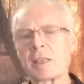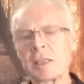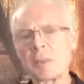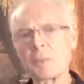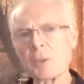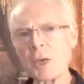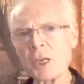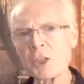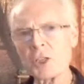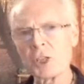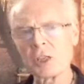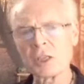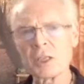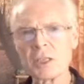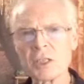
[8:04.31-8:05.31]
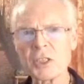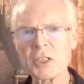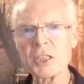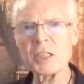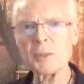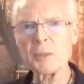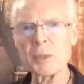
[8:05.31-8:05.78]
depression can
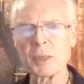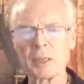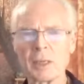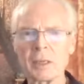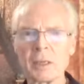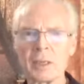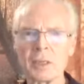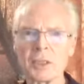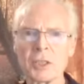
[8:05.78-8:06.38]
seep in